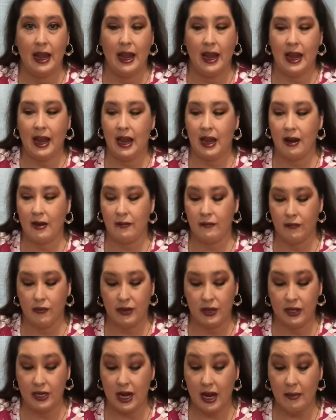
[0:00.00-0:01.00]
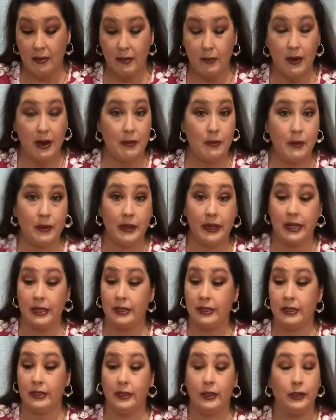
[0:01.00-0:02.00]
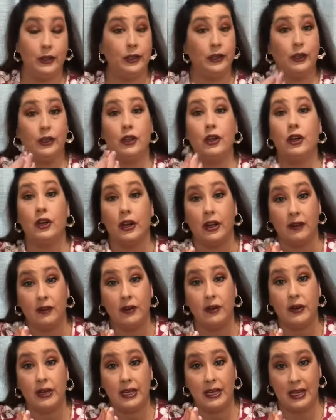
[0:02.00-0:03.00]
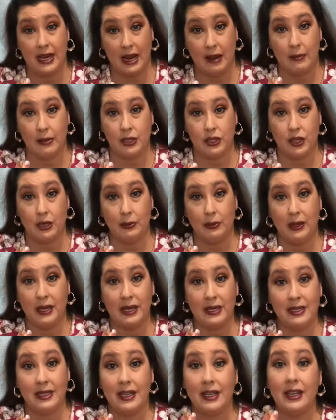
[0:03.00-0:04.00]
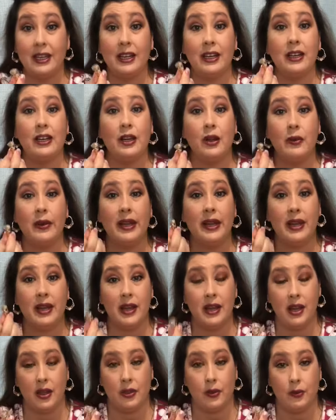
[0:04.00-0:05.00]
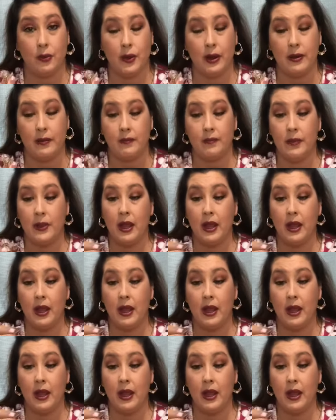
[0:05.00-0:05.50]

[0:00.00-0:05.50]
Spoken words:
And for the diamond people, it's good if you can damage it, because then you're going to go get another one.